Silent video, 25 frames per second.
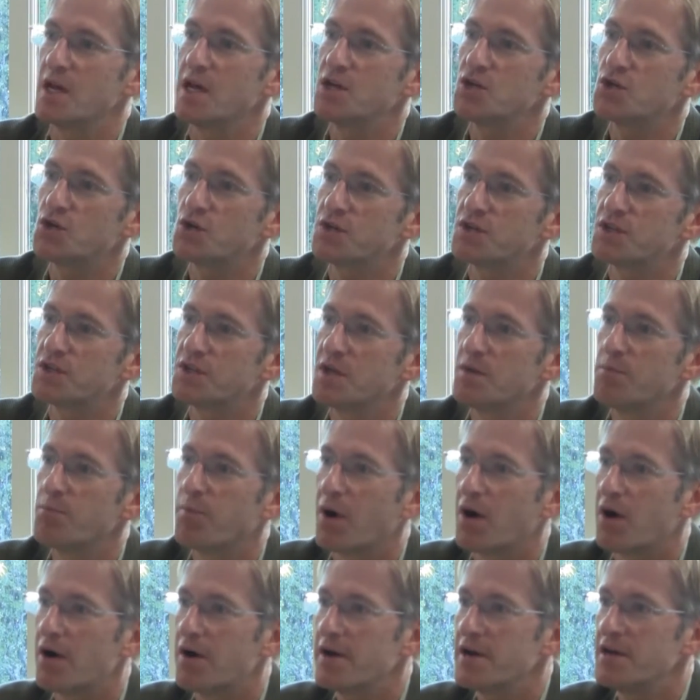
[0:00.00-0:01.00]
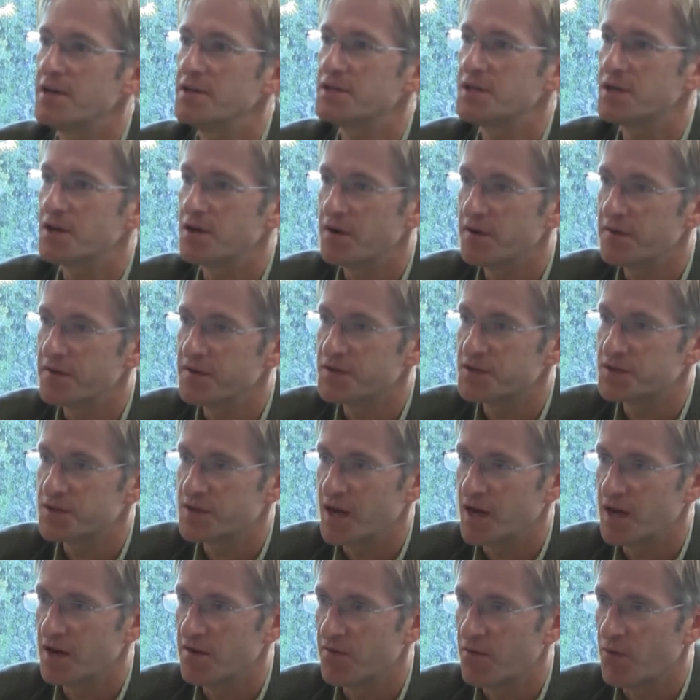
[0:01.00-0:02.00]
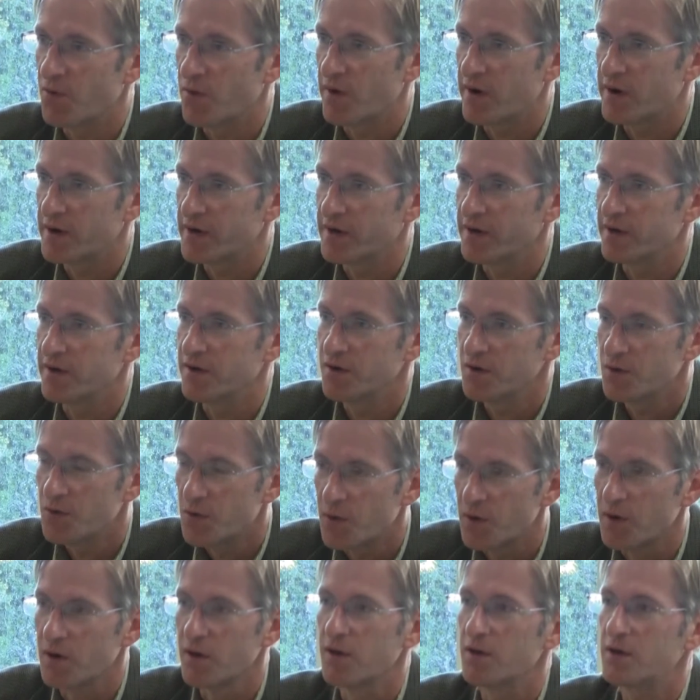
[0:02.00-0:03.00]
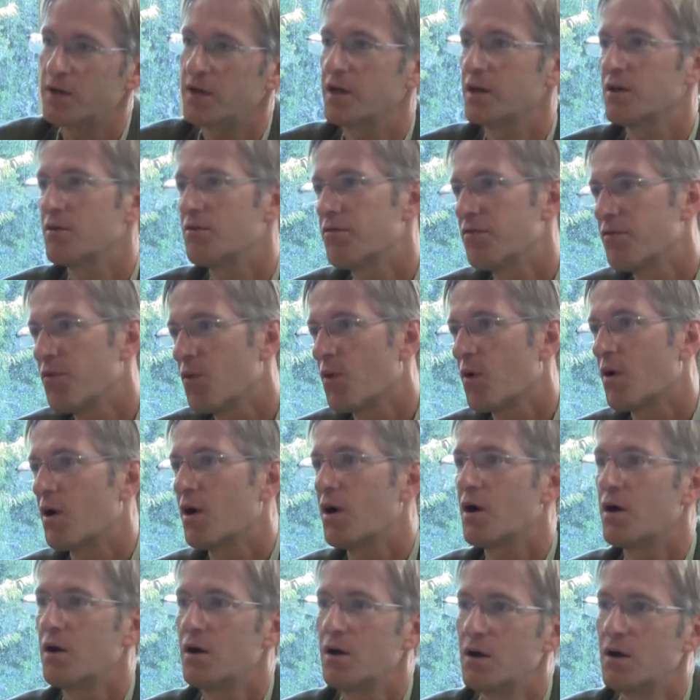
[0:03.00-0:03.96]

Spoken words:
interested parties here in the state of Oregon who are looking for